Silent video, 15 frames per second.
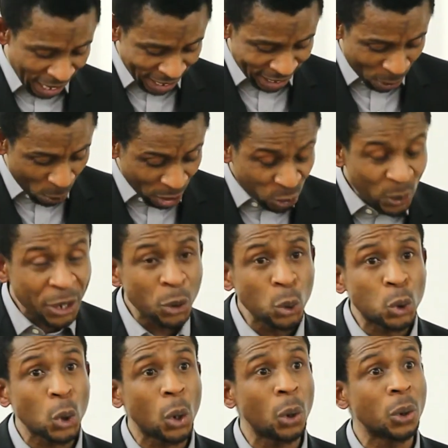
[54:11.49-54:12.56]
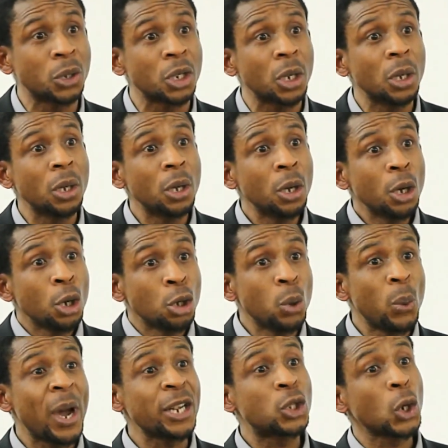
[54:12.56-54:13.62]
And then what were you told?
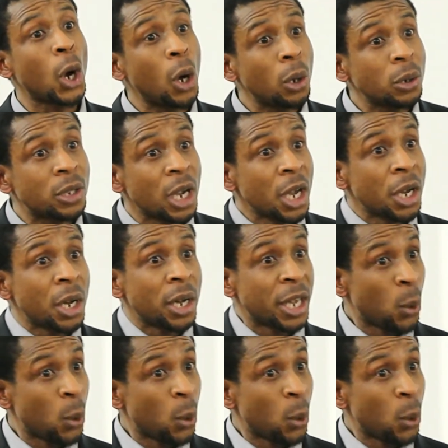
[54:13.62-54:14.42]
You were told,